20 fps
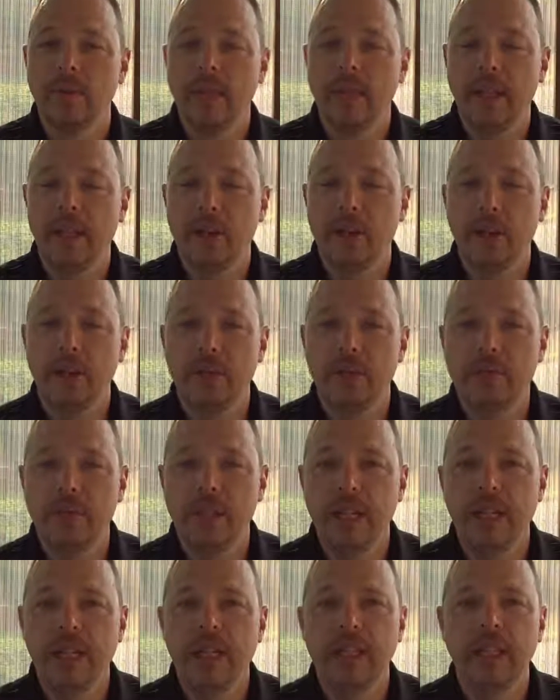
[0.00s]
that are
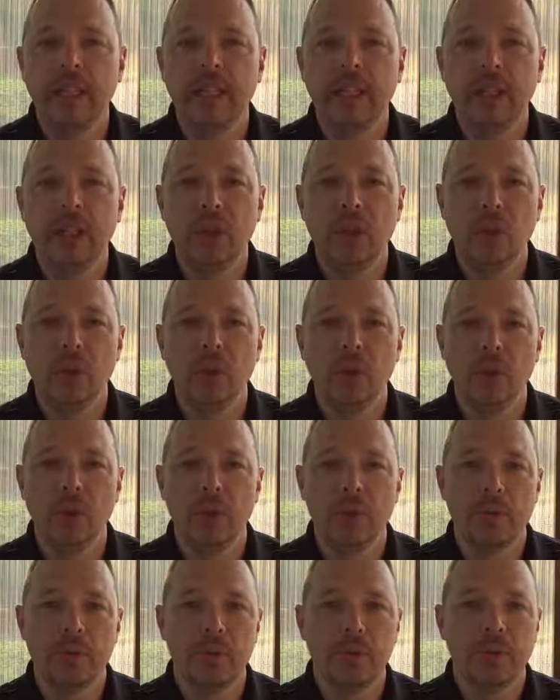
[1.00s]
uniquely
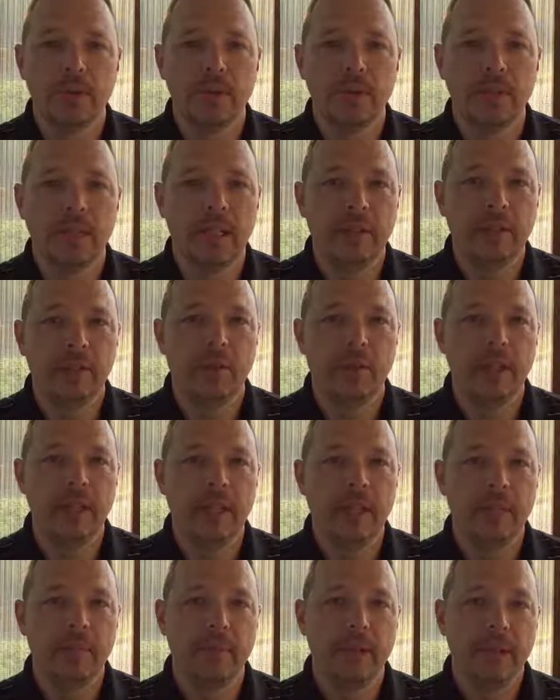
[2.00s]
yours in
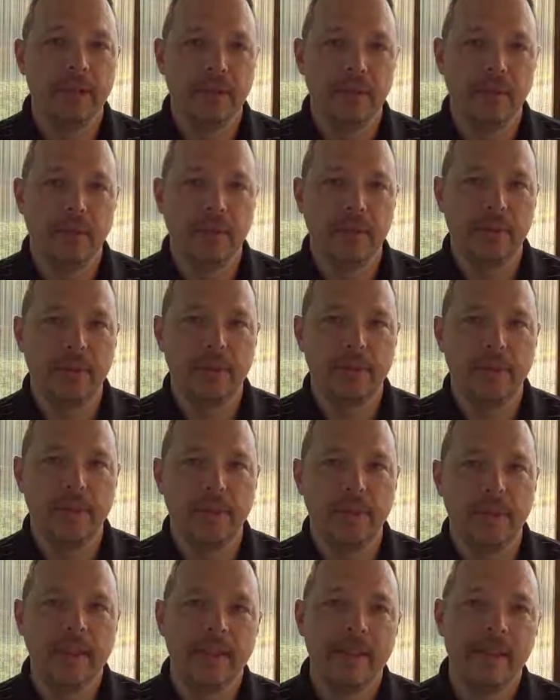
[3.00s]
running the business?
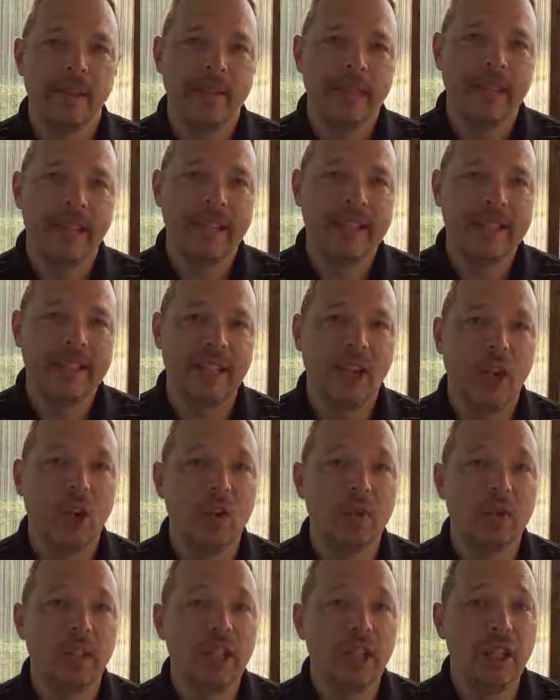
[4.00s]
The things that
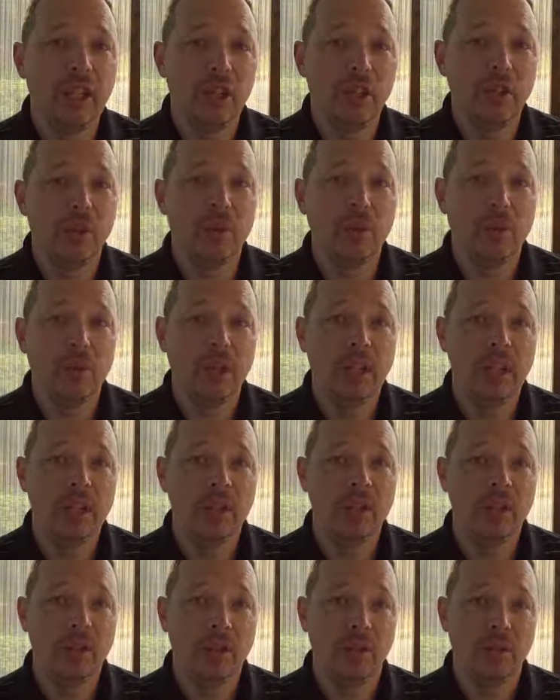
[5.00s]
only you
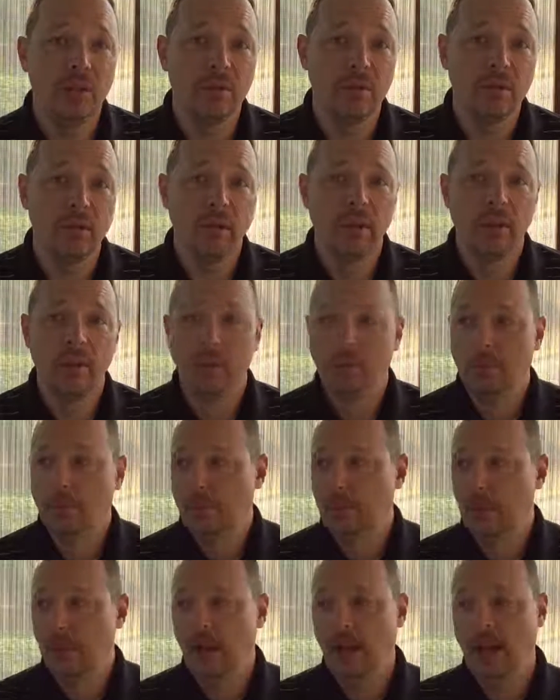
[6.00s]
can do.
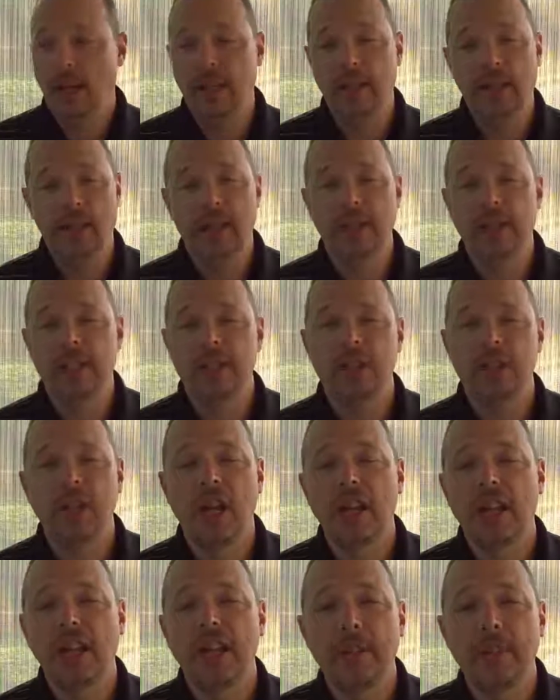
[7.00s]
I, and it's
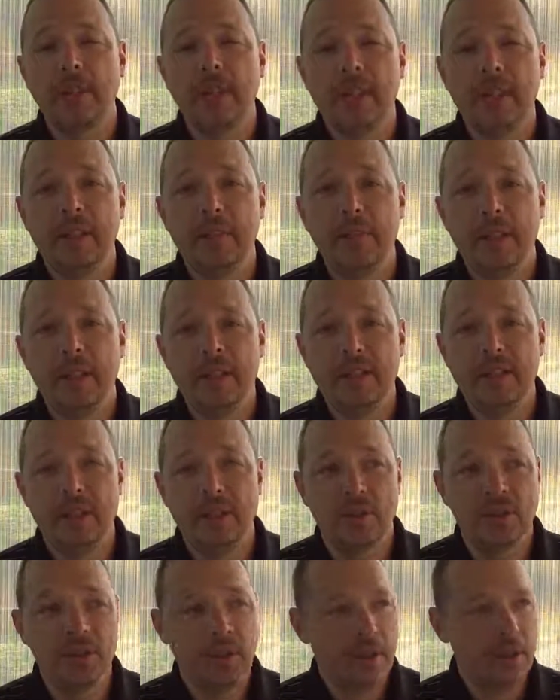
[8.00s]
not limited to
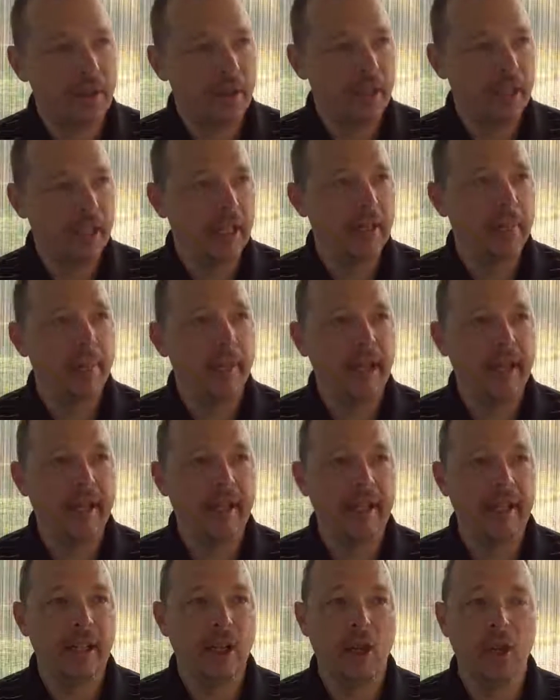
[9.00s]
business. Think about
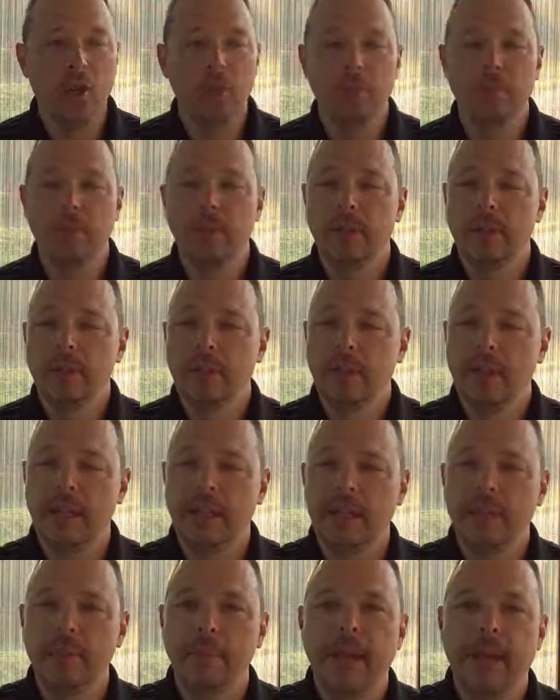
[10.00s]
it at home.
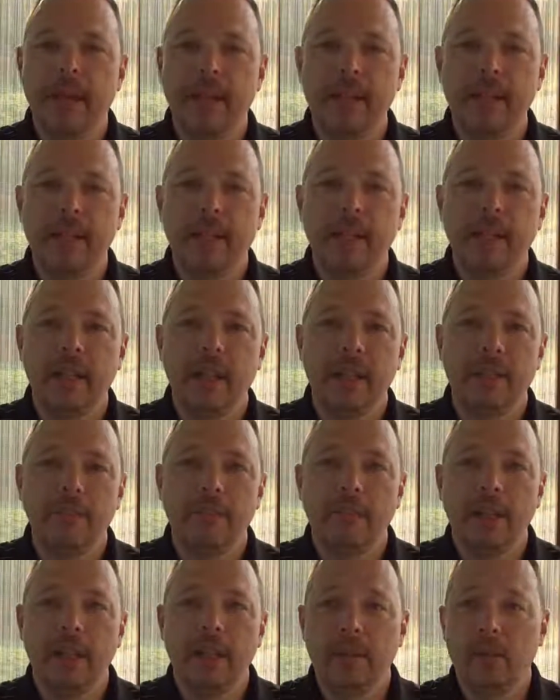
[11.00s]
Think about it
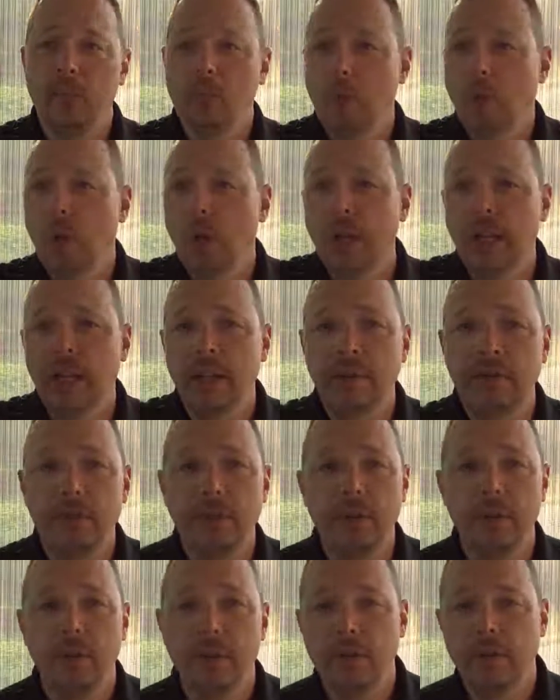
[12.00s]
um, at work if
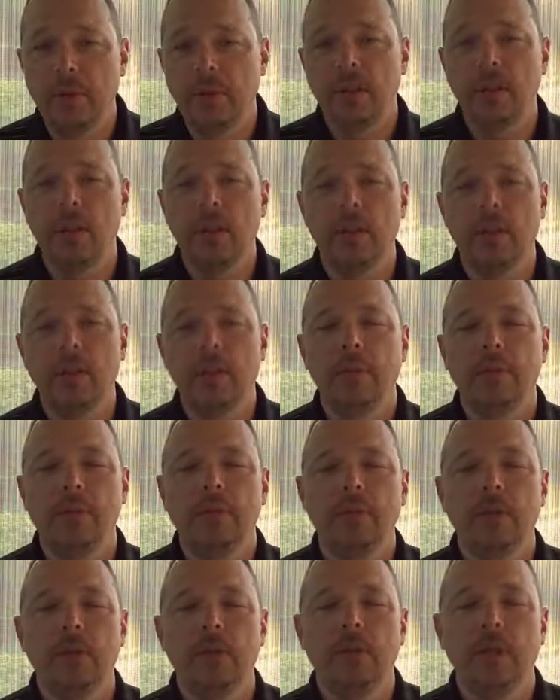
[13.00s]
you uh,
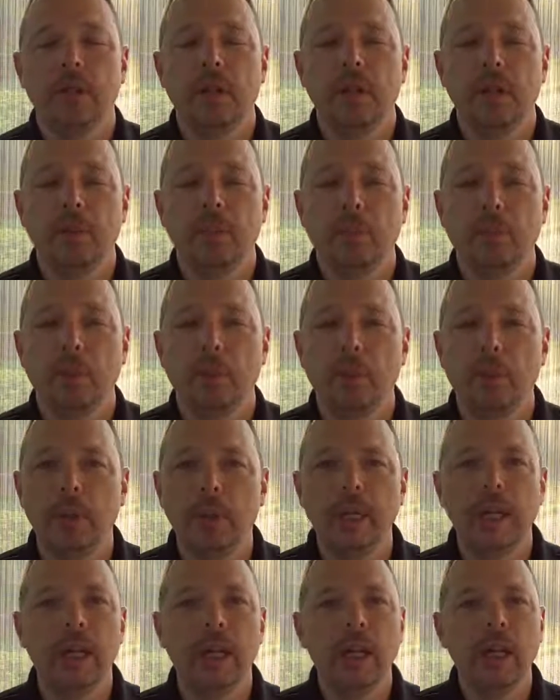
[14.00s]
if you're an
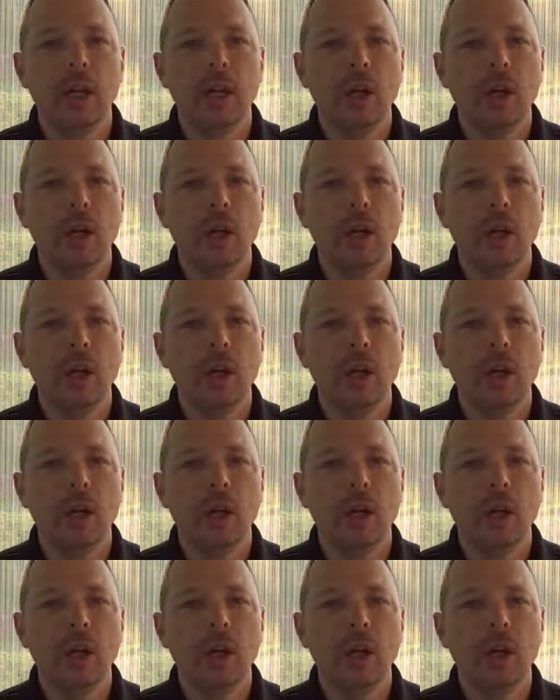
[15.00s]
employee.